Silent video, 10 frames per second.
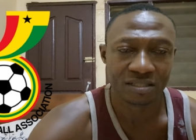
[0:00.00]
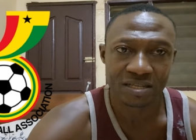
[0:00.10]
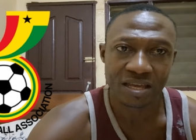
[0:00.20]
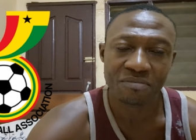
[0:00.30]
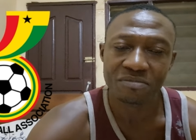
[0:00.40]

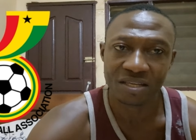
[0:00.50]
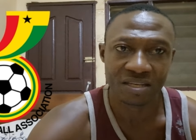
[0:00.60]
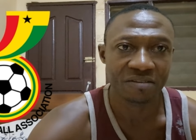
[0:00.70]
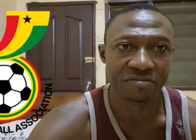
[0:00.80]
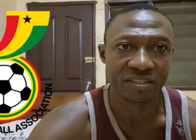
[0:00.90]
name
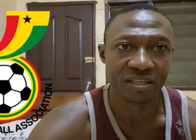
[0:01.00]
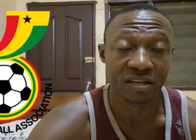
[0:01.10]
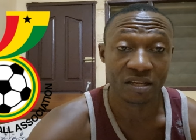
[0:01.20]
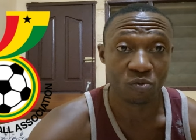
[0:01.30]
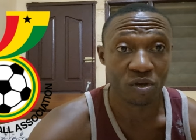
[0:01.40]
in Africa
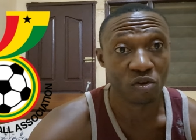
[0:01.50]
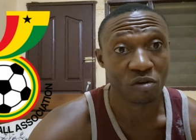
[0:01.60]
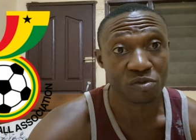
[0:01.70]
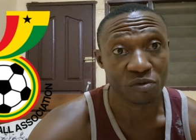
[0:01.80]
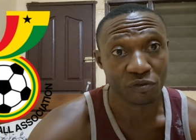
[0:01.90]
when it
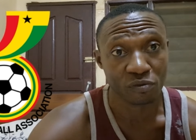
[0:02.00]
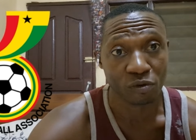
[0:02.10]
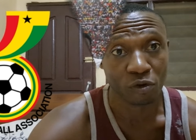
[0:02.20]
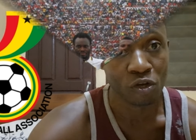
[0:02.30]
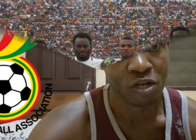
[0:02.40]
comes to football.